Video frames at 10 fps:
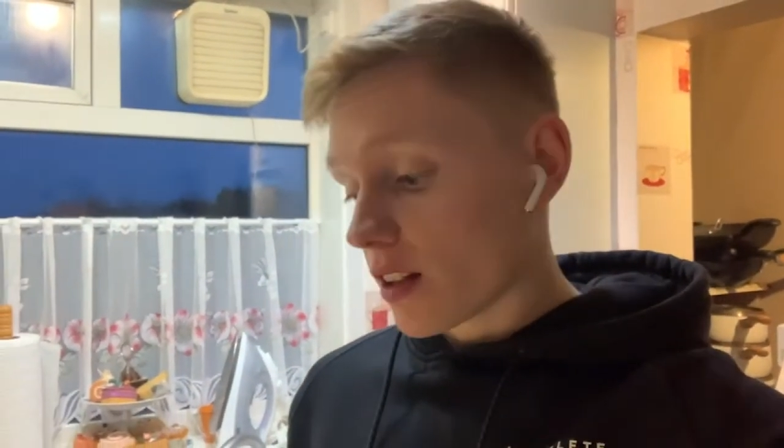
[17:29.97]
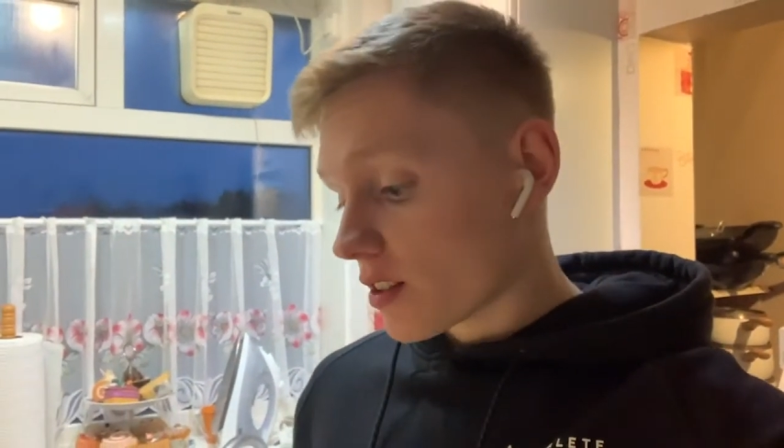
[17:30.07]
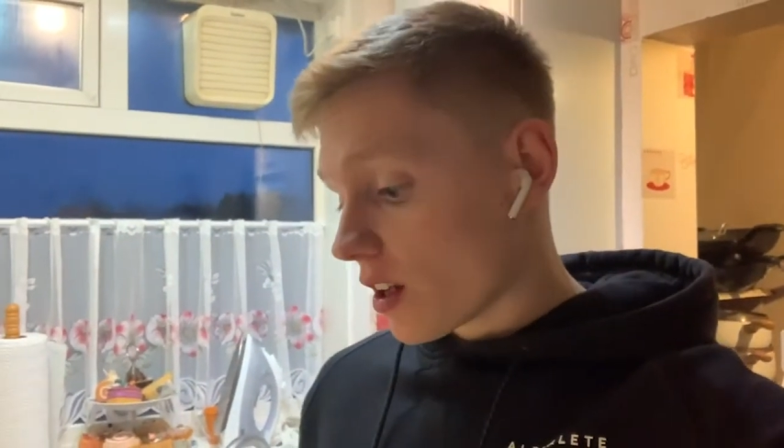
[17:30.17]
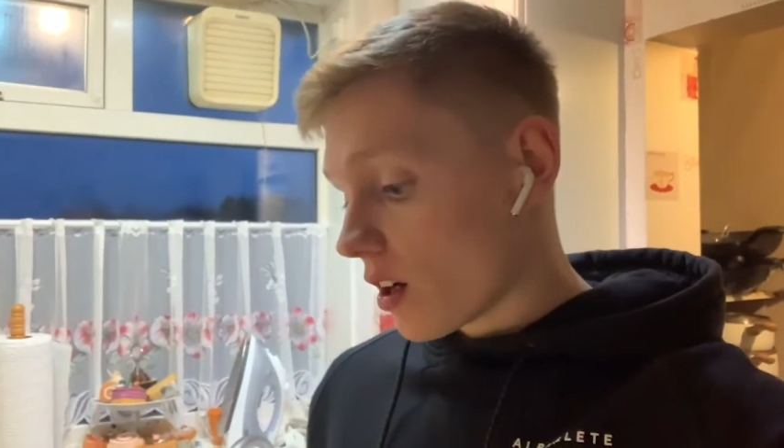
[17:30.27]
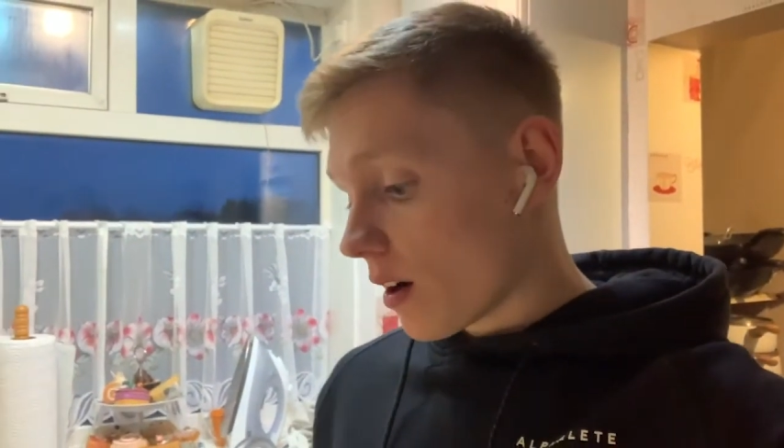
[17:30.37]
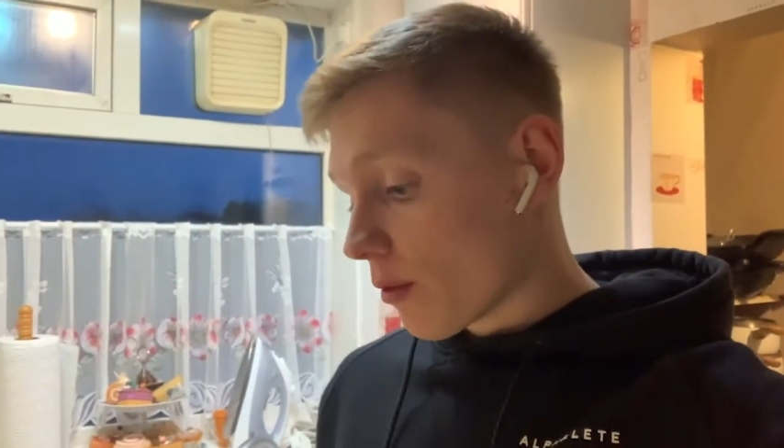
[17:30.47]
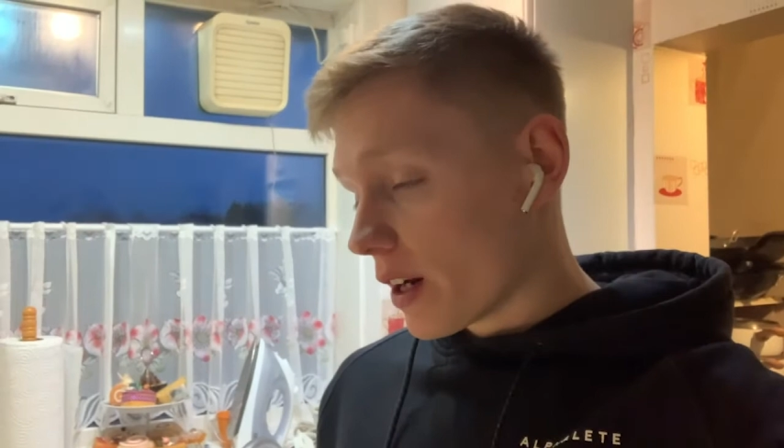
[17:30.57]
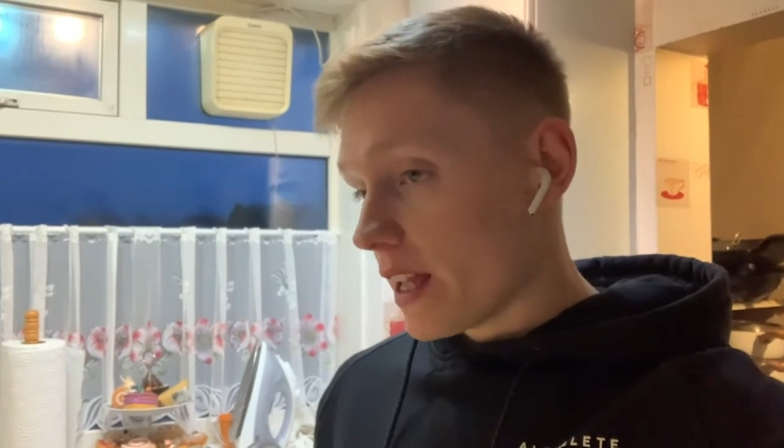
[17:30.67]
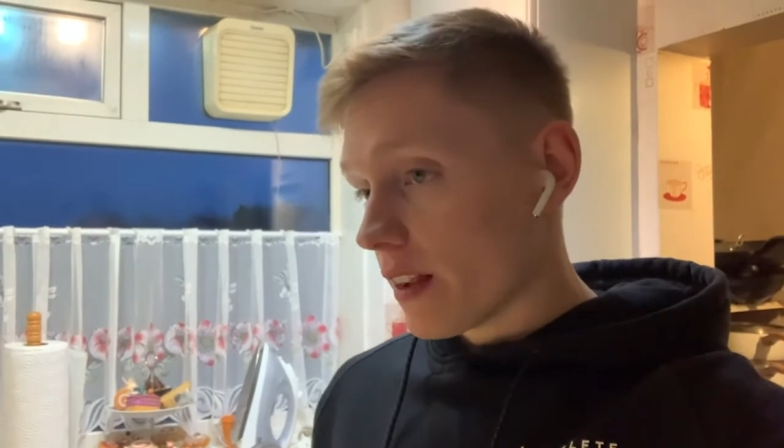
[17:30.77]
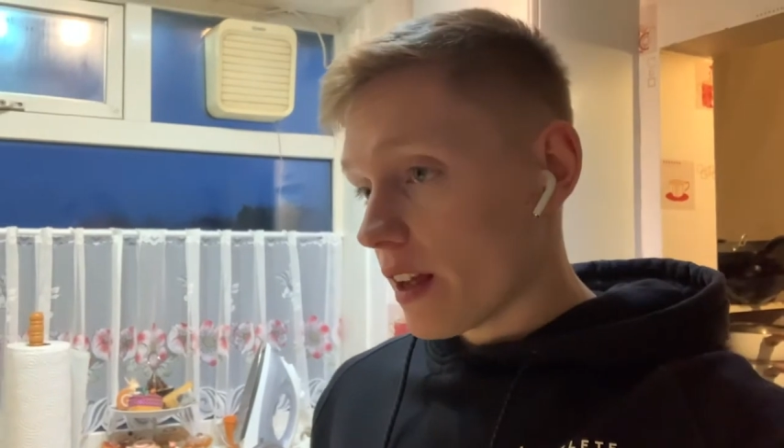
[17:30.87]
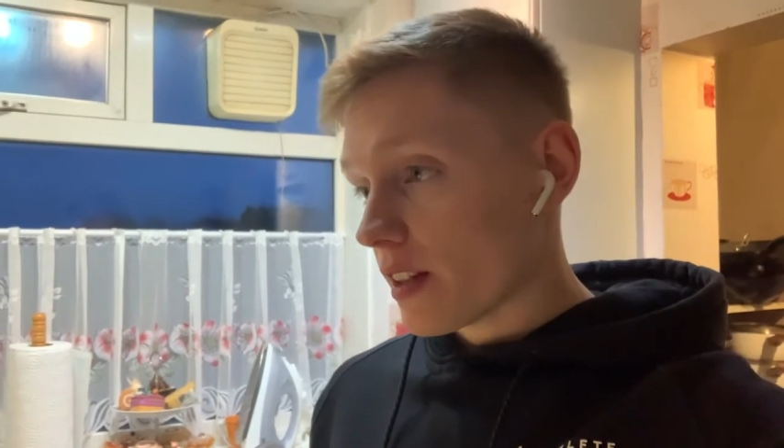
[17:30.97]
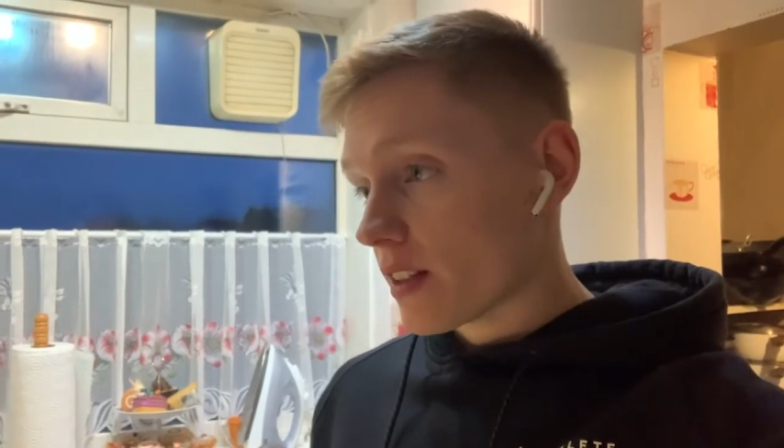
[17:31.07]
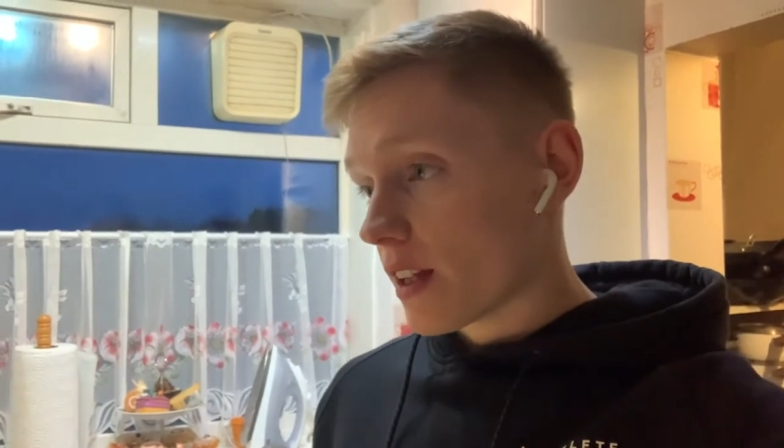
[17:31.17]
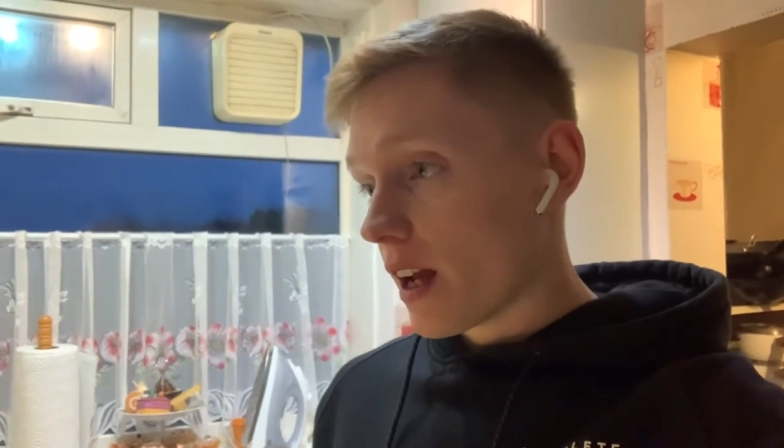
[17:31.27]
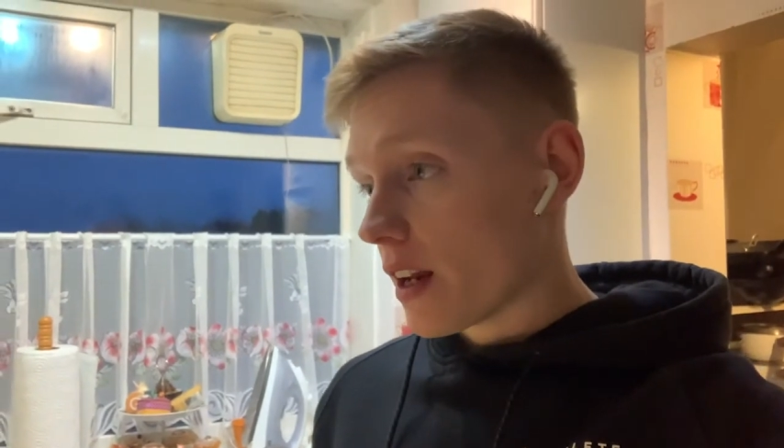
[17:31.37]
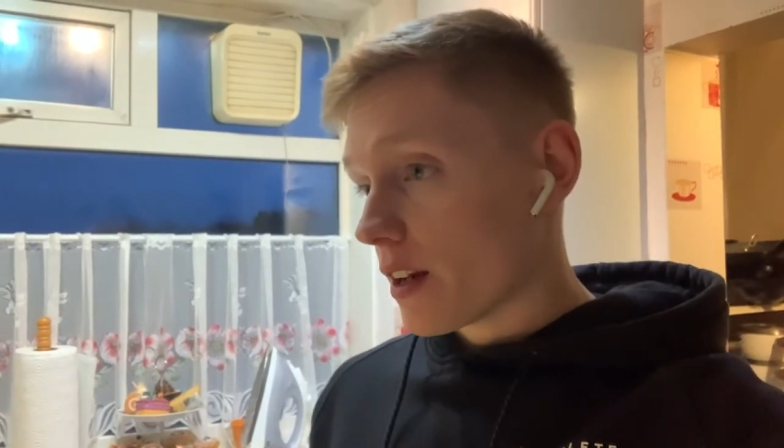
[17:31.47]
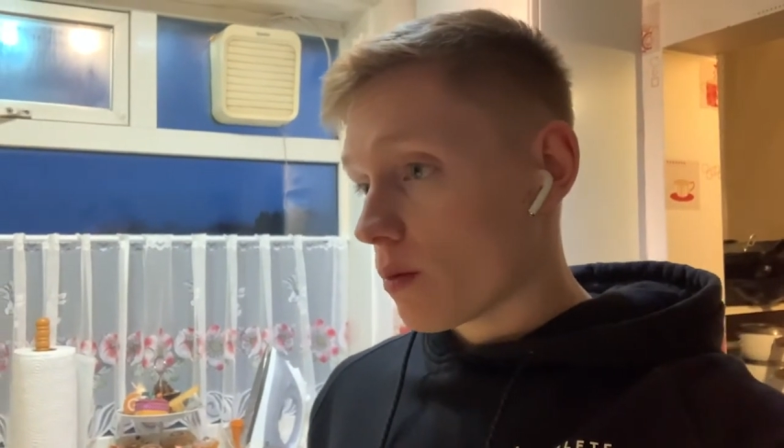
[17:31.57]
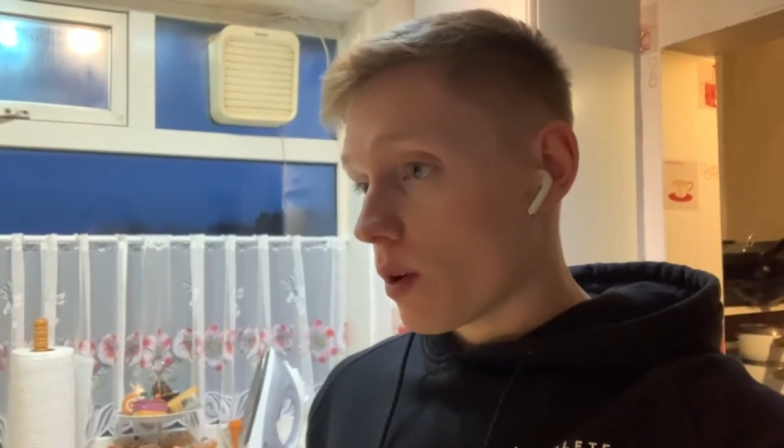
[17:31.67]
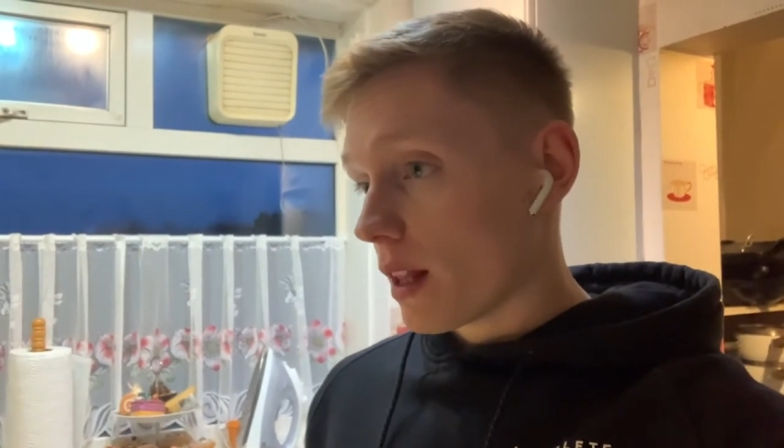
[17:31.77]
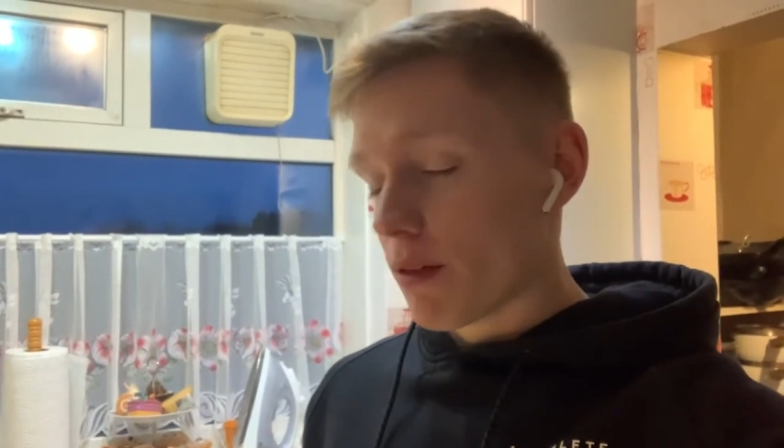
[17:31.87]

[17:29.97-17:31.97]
so I'm gonna eat this and we'll have